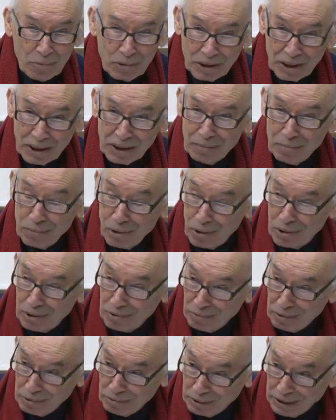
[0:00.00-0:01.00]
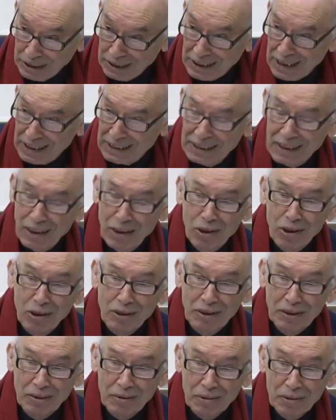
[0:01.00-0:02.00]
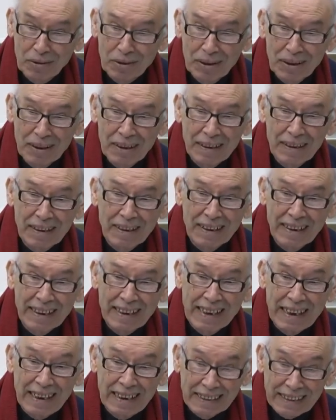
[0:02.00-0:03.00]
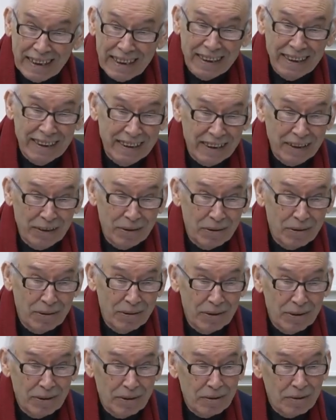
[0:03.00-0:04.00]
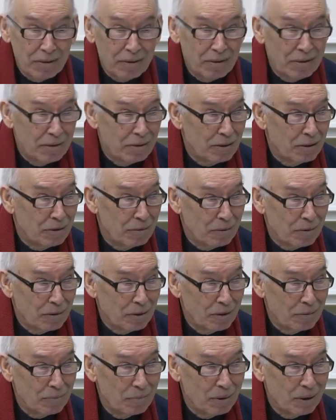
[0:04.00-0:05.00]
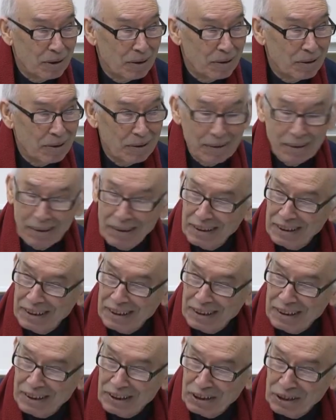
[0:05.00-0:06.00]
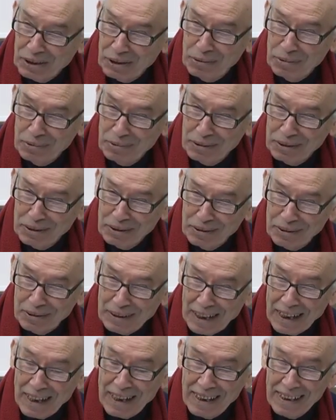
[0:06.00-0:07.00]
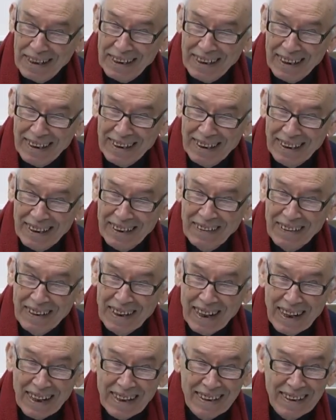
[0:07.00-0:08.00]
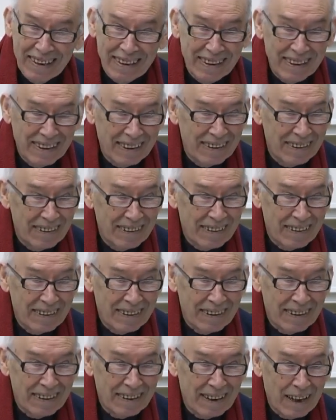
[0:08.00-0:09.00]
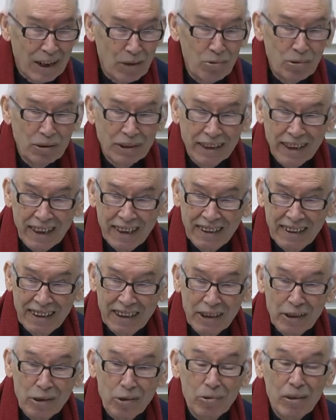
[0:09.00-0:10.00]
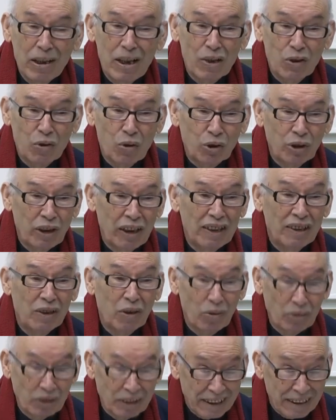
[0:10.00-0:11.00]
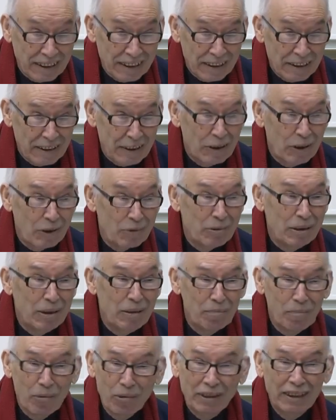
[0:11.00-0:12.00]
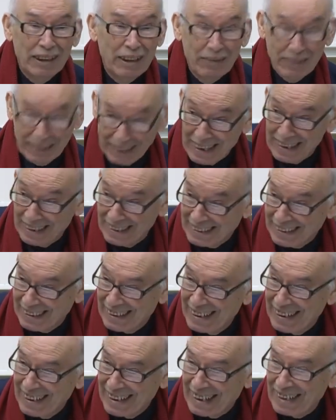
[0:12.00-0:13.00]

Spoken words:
which is more, which has a lot, you know, egalitarian, you know, issues, you know. I think I would say it is a really socialist country in a really positive sense,